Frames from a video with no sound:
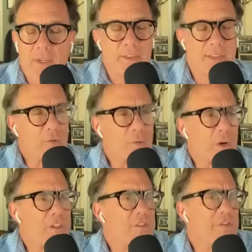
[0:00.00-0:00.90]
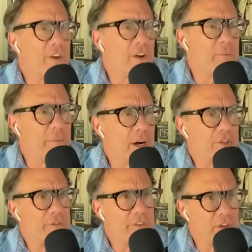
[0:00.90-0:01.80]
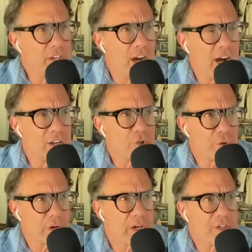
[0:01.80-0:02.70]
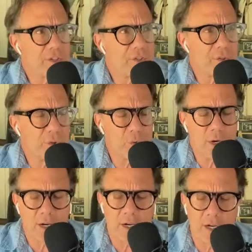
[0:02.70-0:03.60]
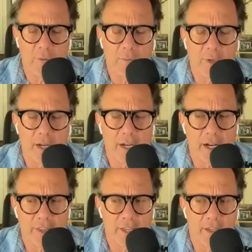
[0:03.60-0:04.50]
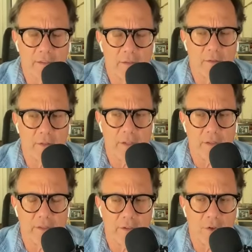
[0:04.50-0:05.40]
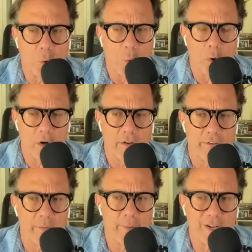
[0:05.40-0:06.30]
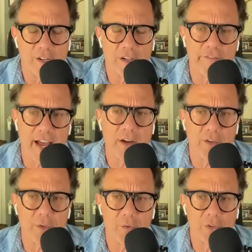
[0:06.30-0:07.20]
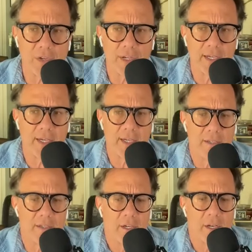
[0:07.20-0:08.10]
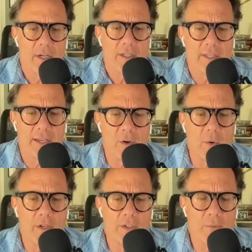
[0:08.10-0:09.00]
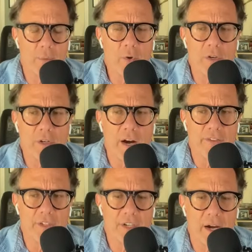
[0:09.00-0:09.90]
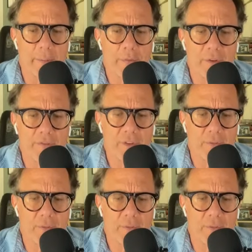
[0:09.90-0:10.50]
That runs very much, very contrary to, I think, the core of American values. And they go unspoken oftentimes, but for the